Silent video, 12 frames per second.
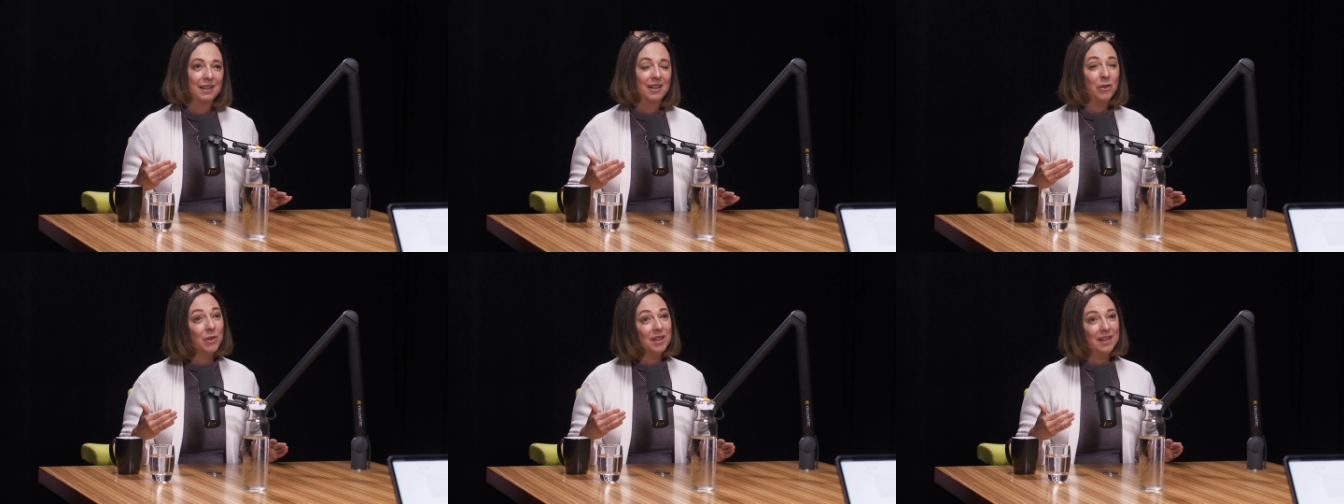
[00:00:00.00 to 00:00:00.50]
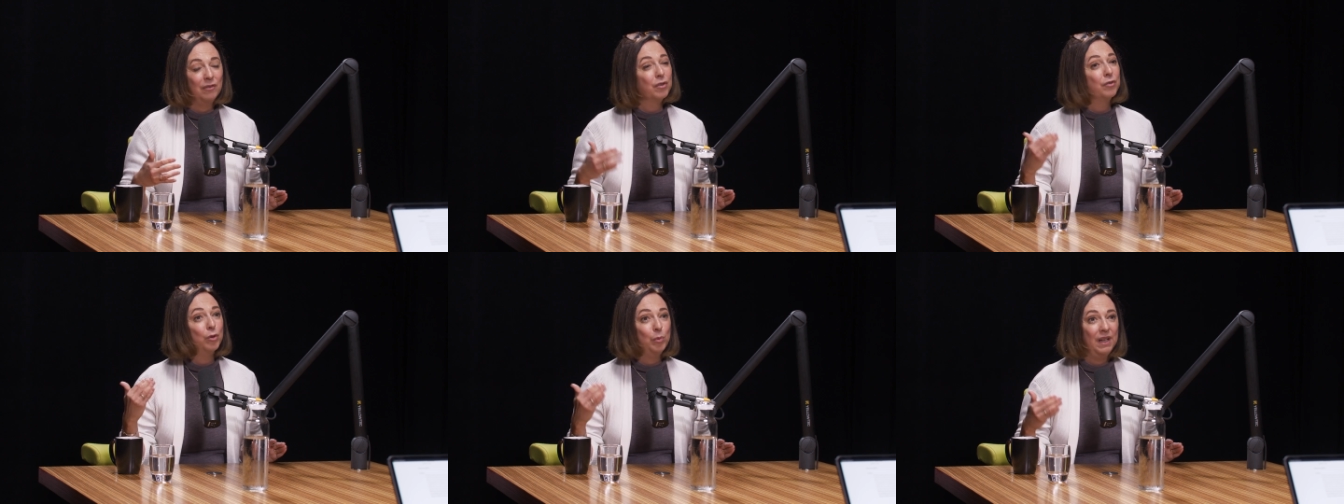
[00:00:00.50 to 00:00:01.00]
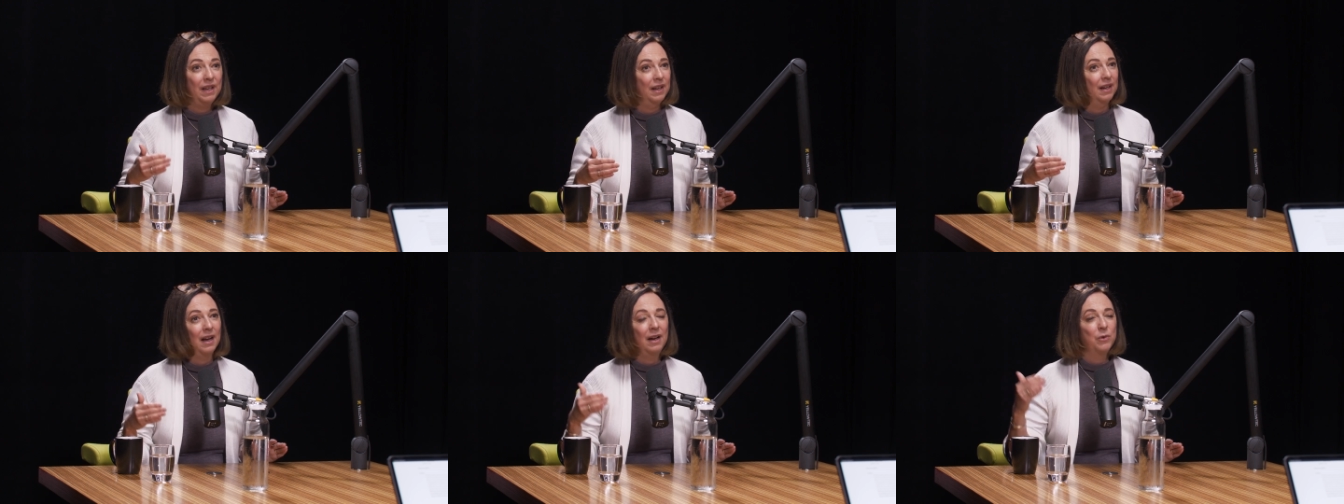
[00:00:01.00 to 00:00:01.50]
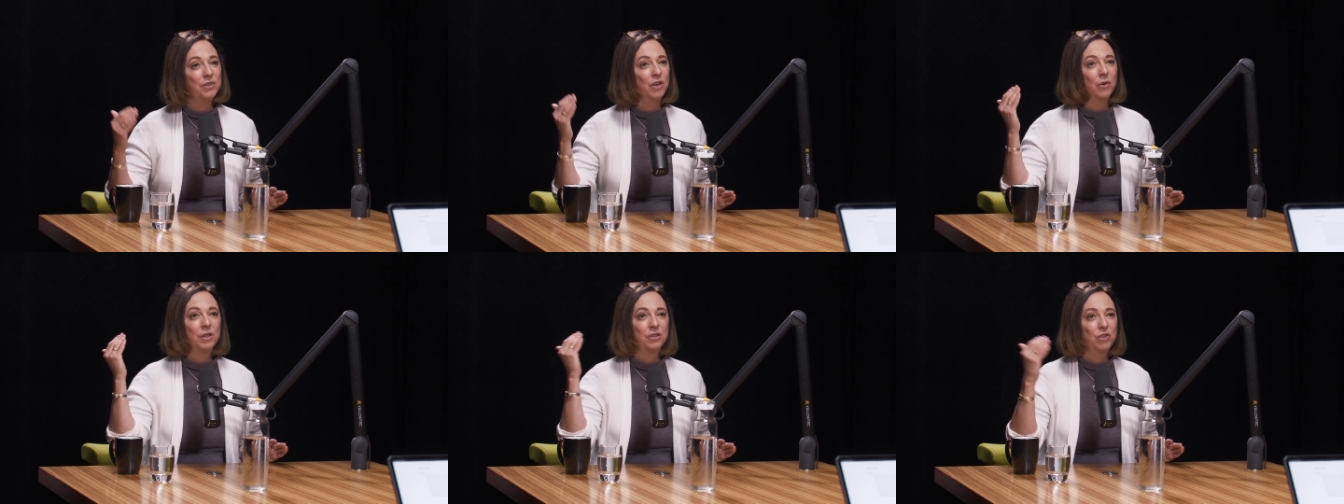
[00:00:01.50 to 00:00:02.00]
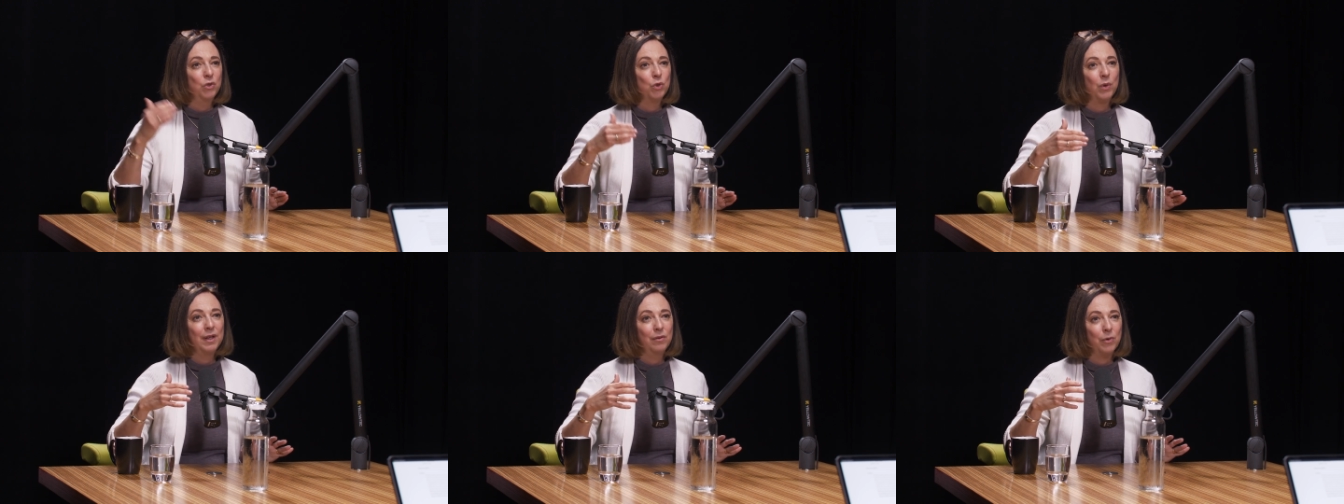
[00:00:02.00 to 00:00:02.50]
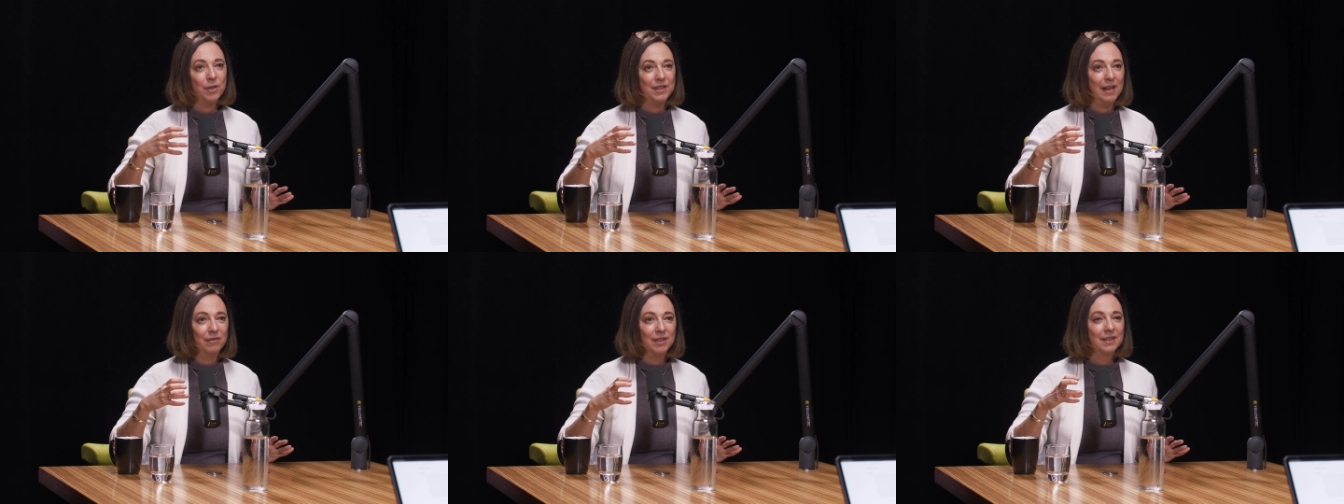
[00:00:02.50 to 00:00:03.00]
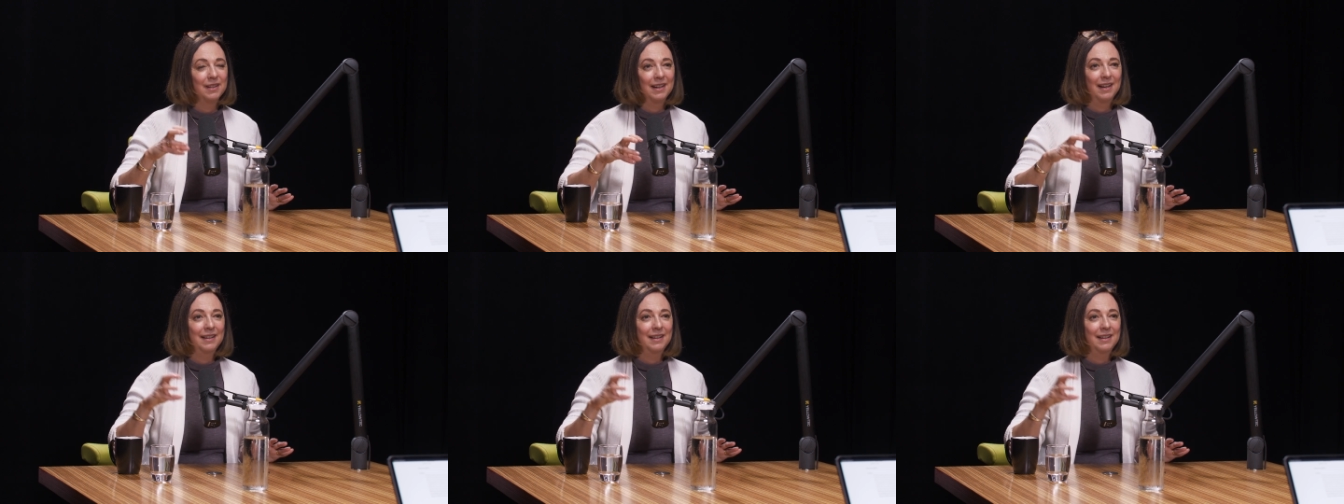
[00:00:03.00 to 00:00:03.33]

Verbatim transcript: you know what, even for me, I was going to 24 7.